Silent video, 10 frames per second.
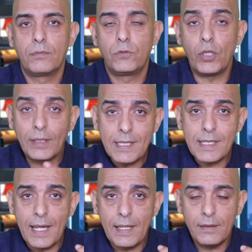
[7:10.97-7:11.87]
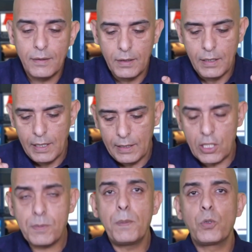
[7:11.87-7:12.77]
Do you understand?
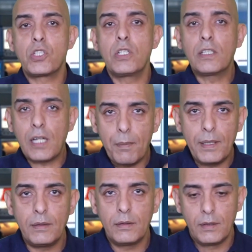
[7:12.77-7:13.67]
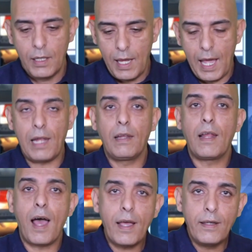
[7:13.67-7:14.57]
These people still coming and
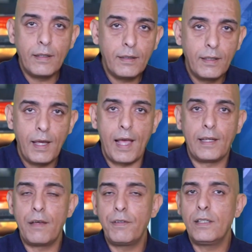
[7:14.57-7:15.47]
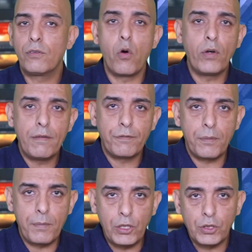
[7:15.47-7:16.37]
lying and giving wrong
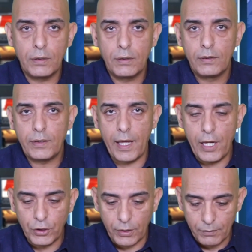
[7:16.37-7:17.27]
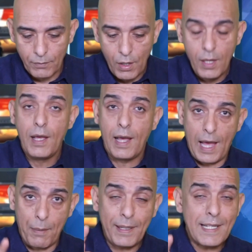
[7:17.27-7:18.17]
information to Asian.
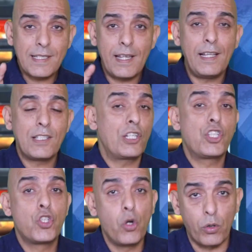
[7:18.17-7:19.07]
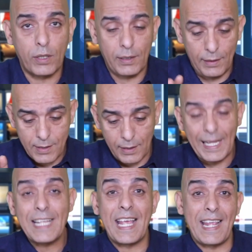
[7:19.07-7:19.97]
I'm going to say it's a joke. Listen,
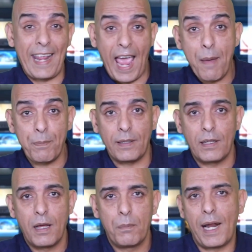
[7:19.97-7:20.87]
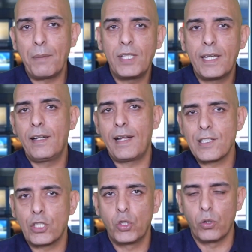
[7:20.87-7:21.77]
it happened, but I'm taking it
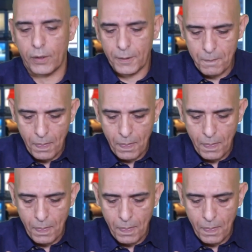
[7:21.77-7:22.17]
as a joke.